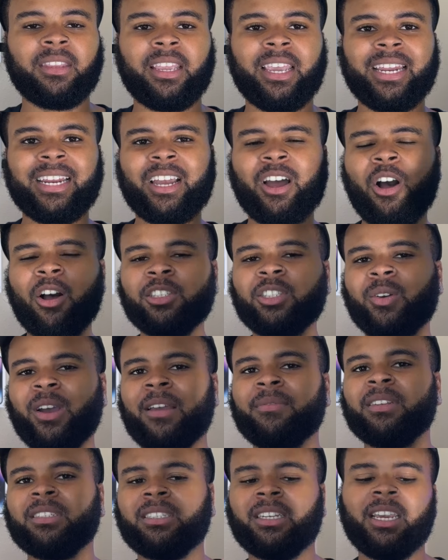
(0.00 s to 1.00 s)
And I also have
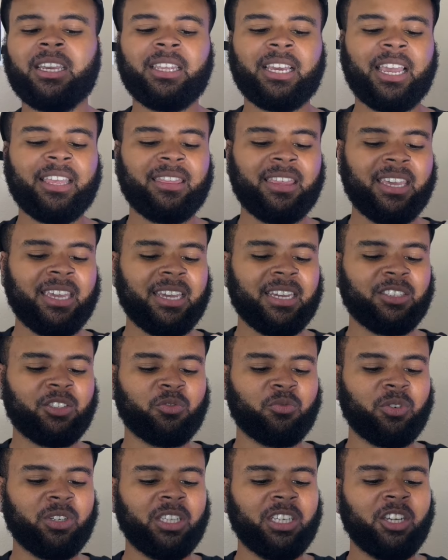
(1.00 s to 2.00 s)
to say that I think it's
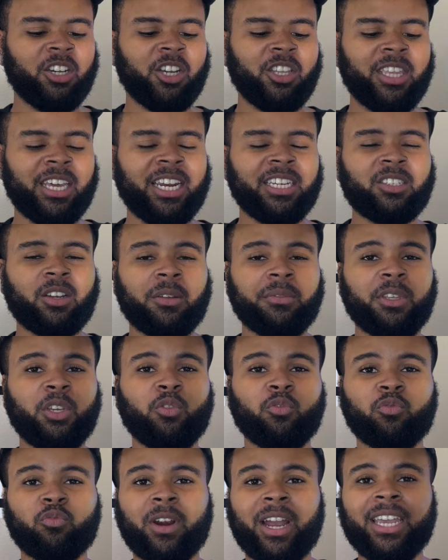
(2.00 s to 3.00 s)
really good that it's on the
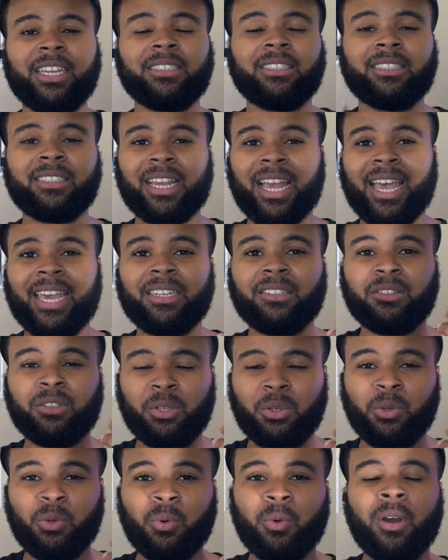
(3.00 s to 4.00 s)
right side
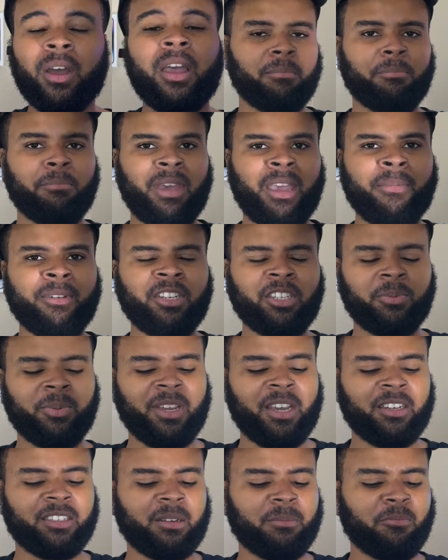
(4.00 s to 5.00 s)
too. Maybe it's just
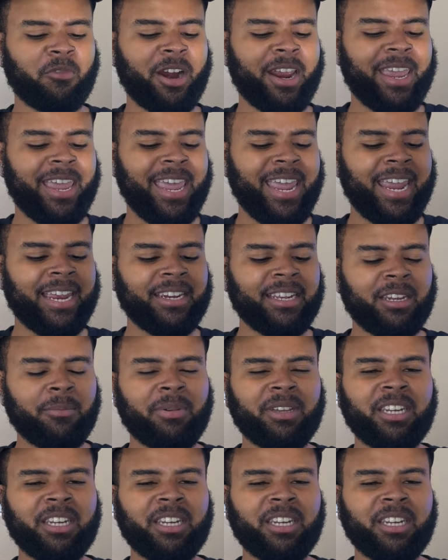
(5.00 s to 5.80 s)
because I'm right-handed, but